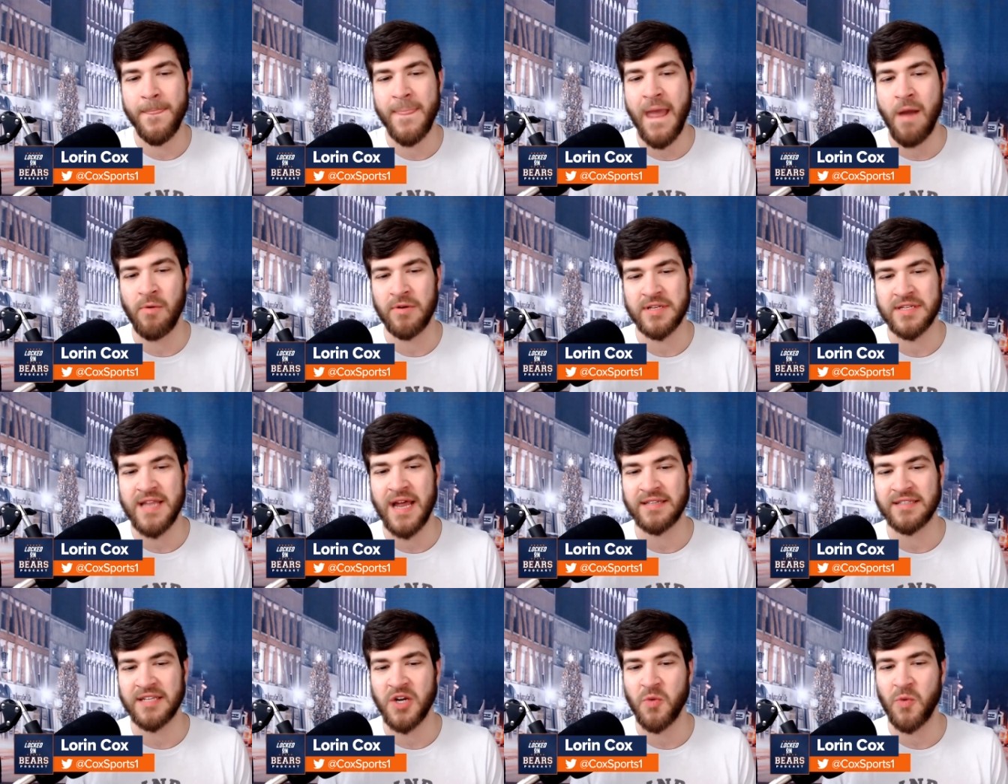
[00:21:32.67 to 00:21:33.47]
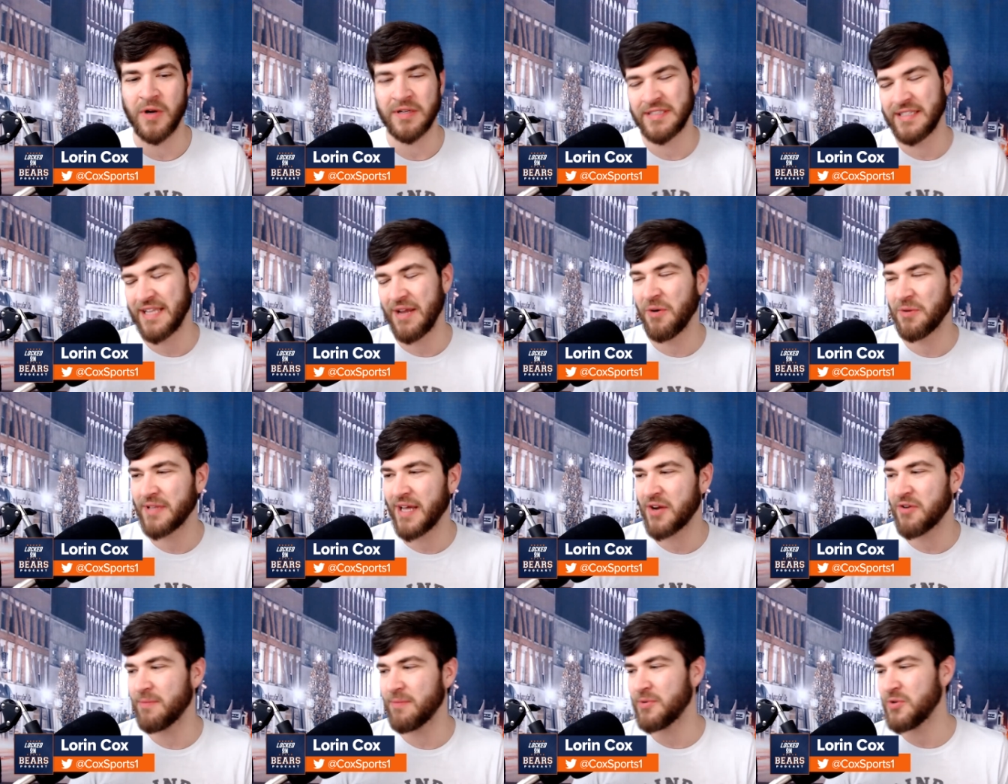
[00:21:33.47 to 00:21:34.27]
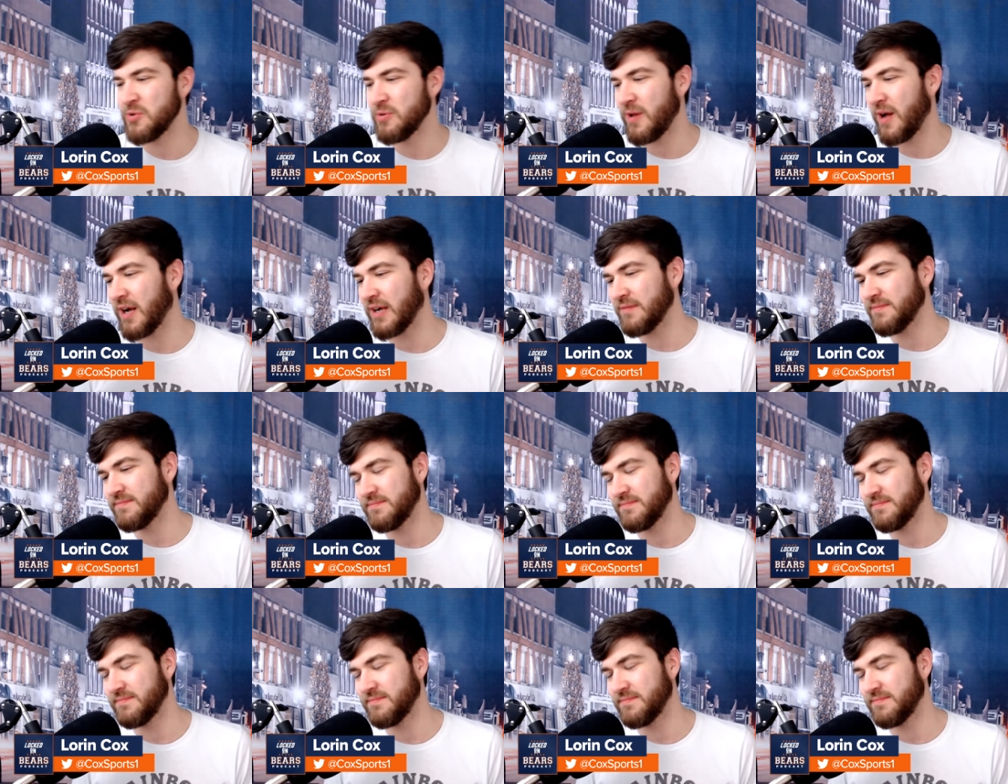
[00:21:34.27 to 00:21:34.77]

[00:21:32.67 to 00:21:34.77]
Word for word: that one's not going to work. Did they hold on to him too long?